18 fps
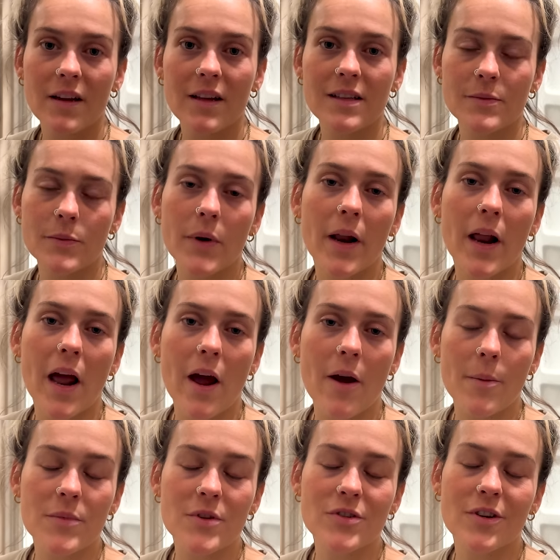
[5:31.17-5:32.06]
It's what how
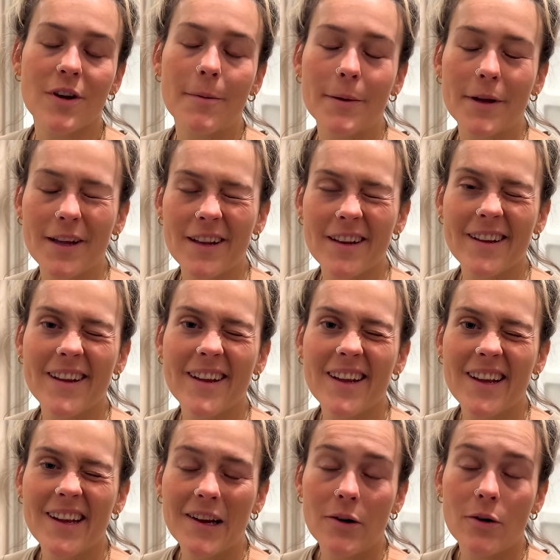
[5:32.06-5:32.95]
I'm describing it,
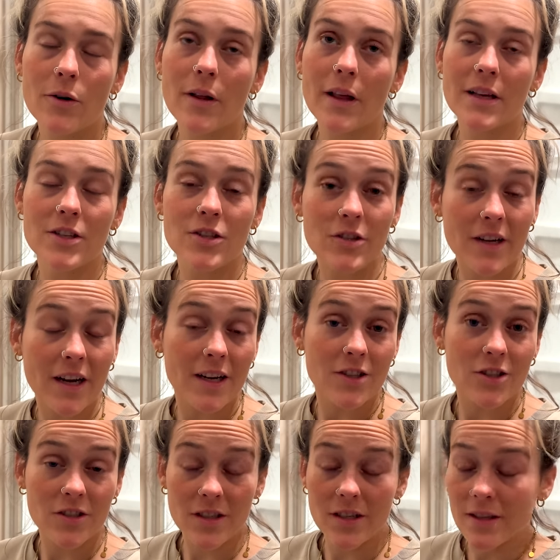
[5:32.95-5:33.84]
or like
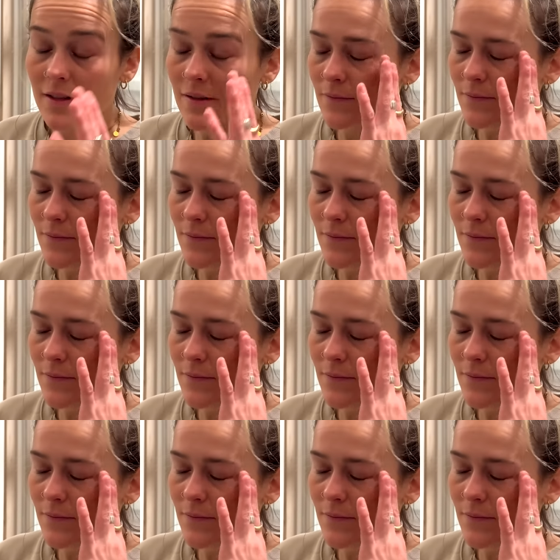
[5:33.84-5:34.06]
scratched it.